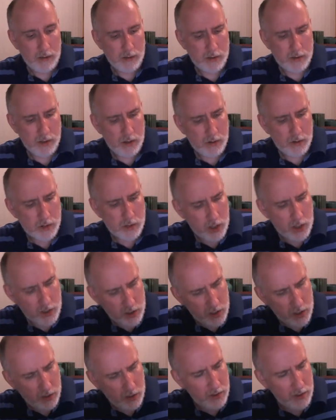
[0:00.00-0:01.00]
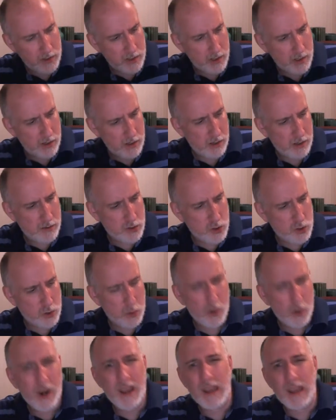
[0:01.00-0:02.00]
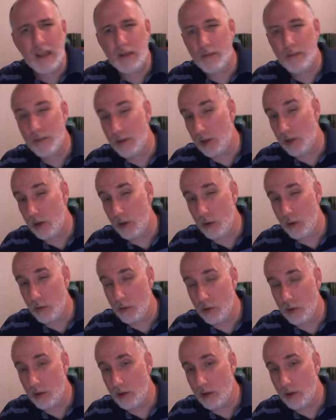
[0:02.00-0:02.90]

So Sean showed this in a trade video,